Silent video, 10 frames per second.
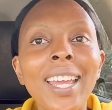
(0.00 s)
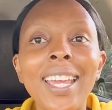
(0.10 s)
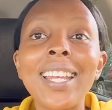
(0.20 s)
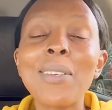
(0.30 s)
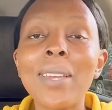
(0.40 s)

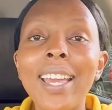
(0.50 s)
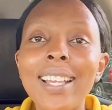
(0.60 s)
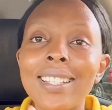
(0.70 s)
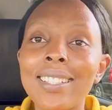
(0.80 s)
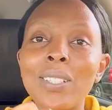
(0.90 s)
anyway
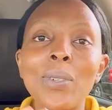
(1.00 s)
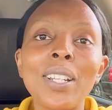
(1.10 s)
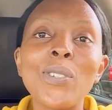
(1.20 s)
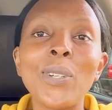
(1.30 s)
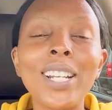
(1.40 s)
guys i just
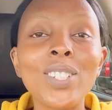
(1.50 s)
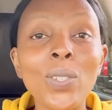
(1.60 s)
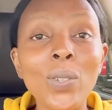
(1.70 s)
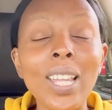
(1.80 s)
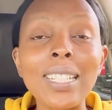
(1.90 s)
wanted to let you
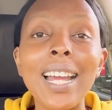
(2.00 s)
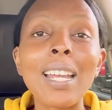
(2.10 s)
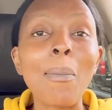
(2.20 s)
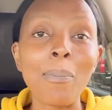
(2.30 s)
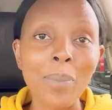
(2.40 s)
know that i
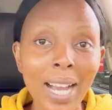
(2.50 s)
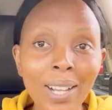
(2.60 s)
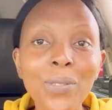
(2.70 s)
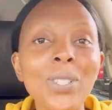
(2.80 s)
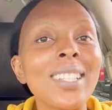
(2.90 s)
am
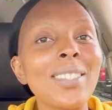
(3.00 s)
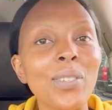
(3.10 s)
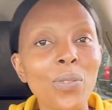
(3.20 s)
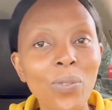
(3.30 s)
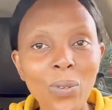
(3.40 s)
back for
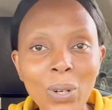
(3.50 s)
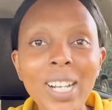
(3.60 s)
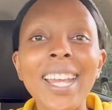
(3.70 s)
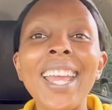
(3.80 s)
season four